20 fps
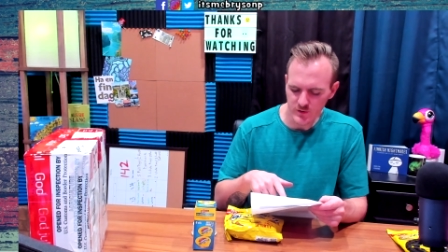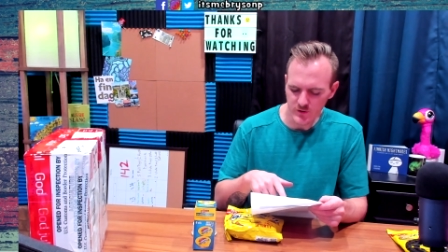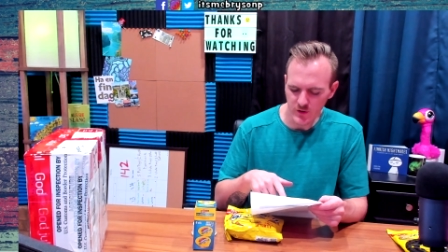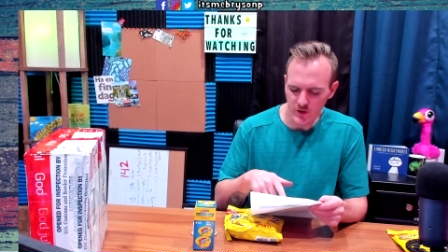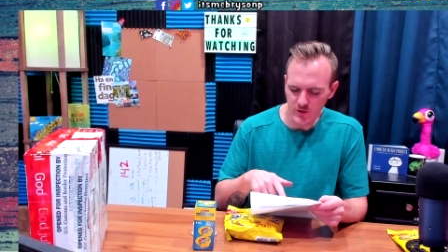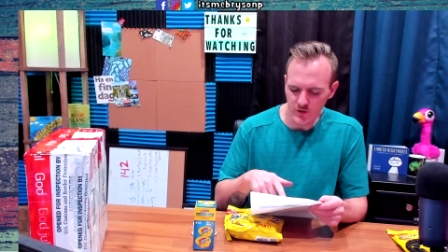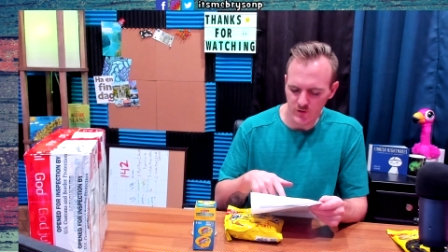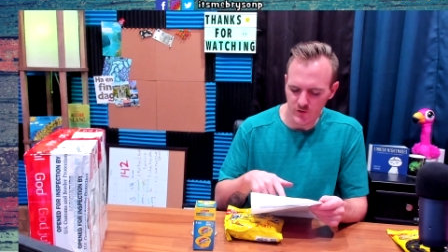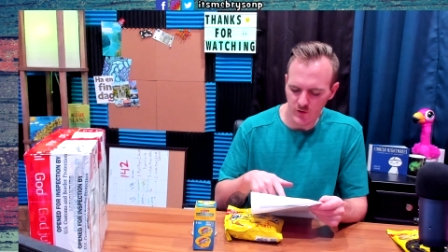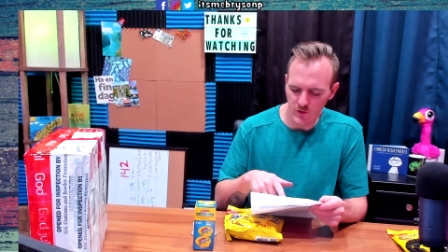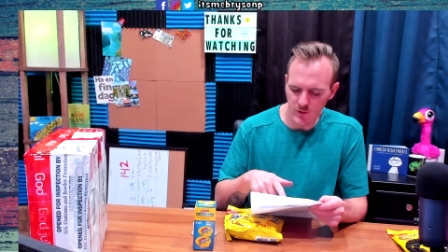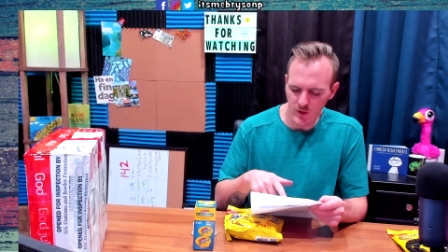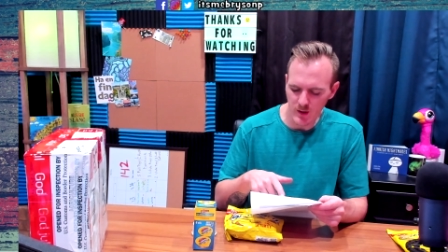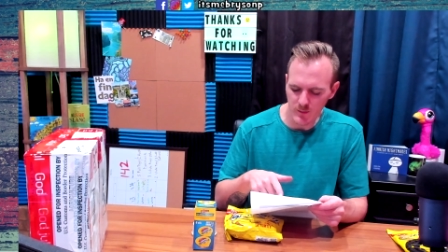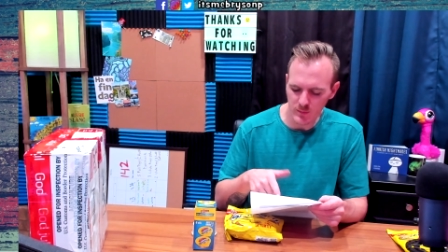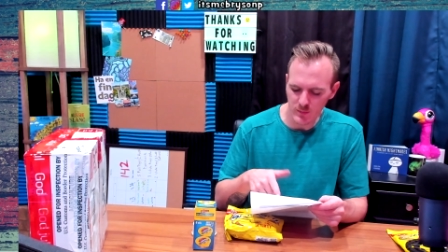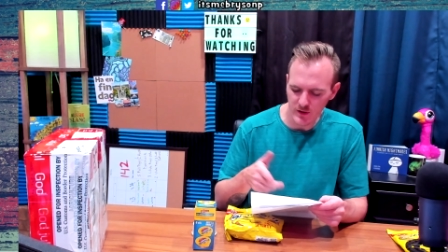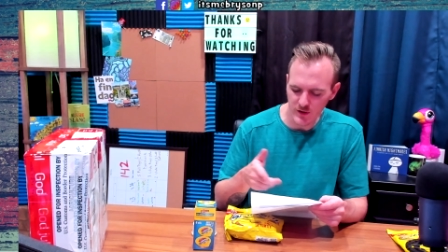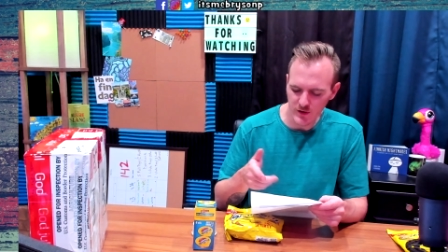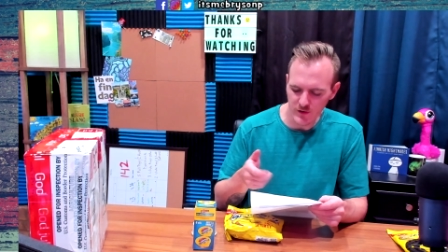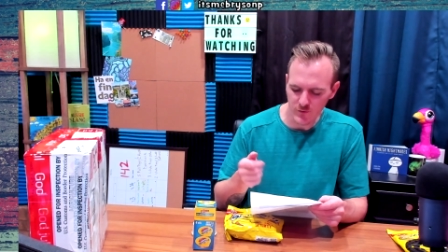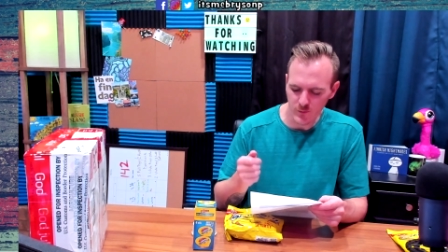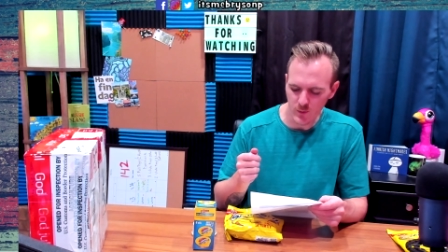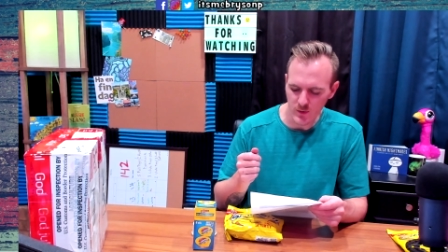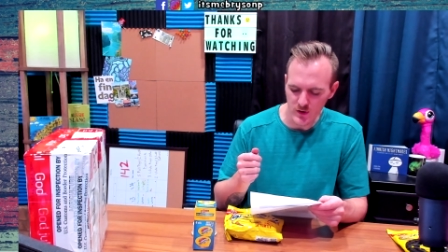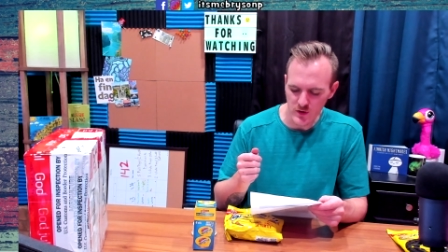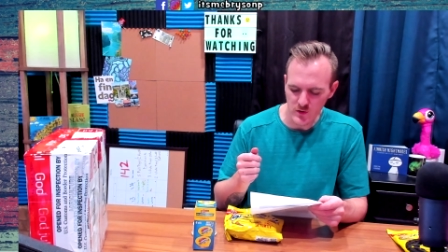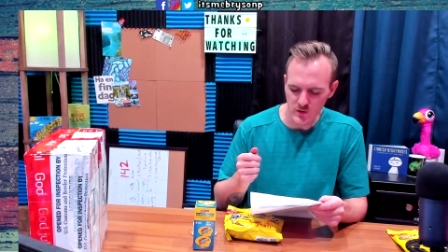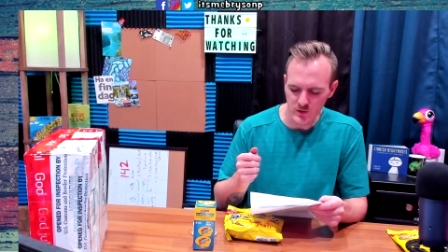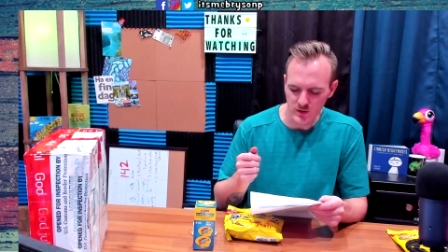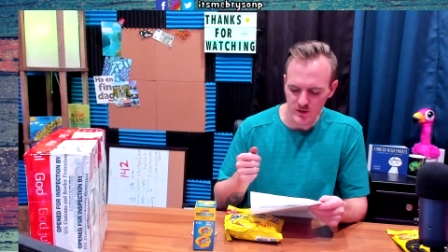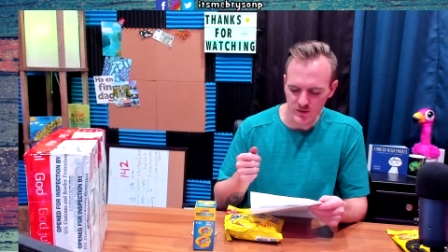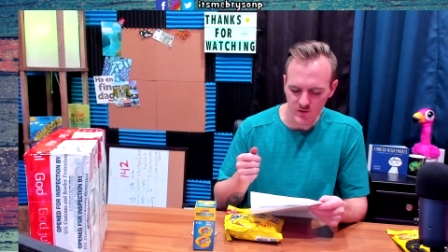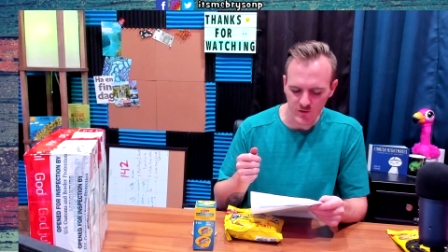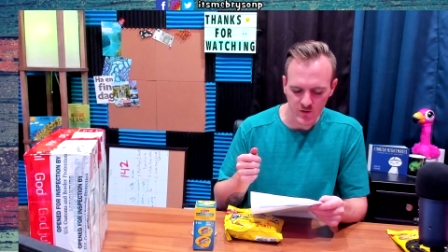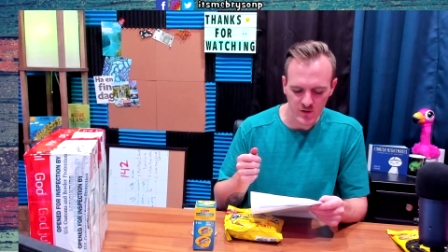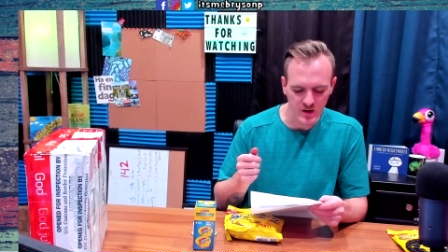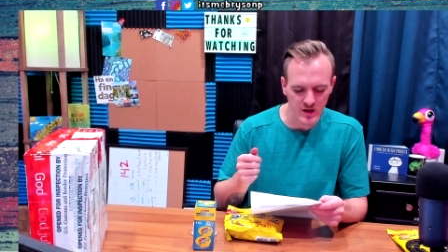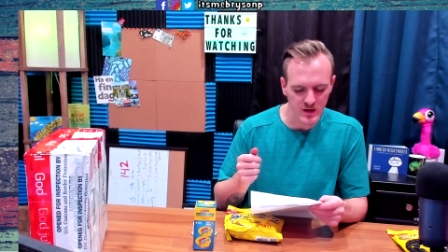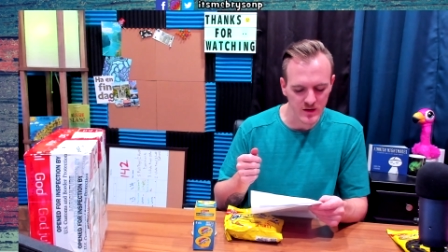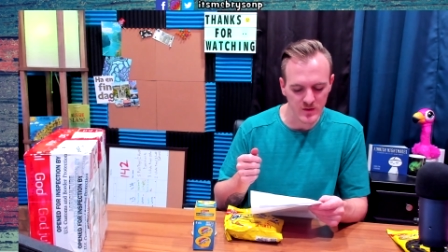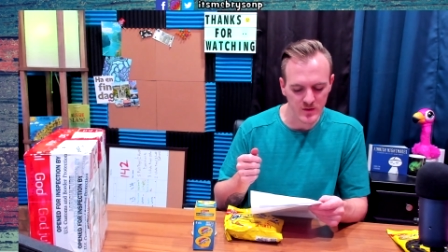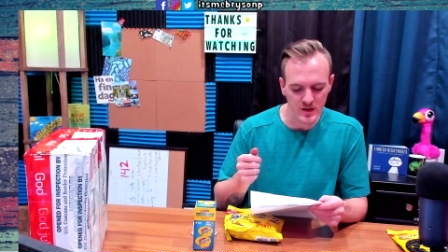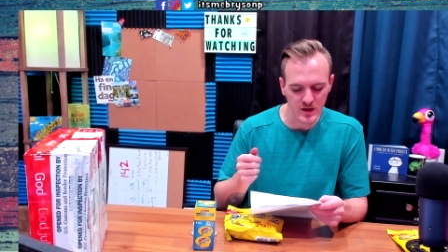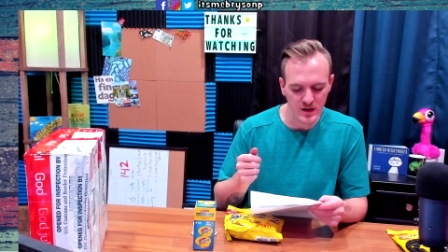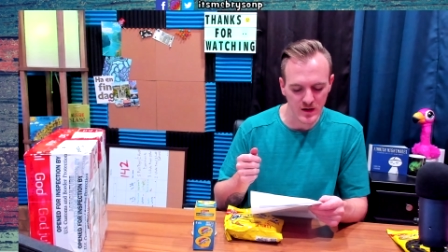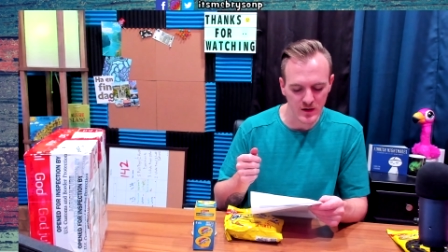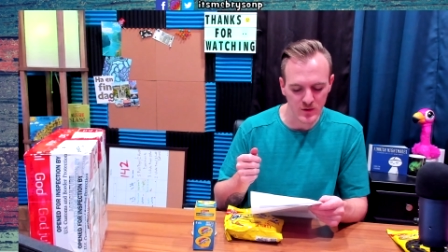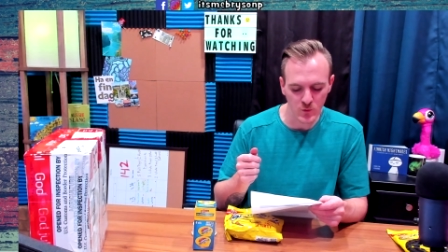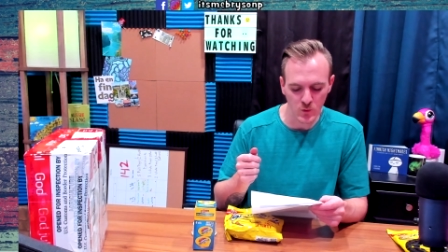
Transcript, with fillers: It's also a place where you can see the